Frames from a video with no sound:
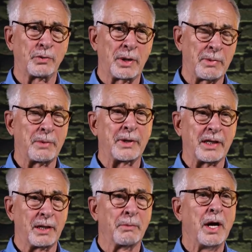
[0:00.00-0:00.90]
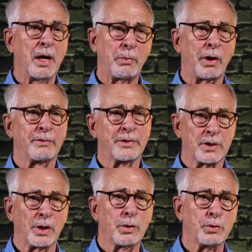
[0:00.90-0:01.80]
where I might become part of a
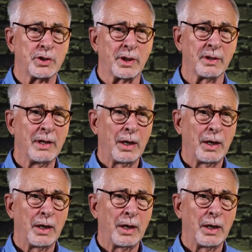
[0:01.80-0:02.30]
solution,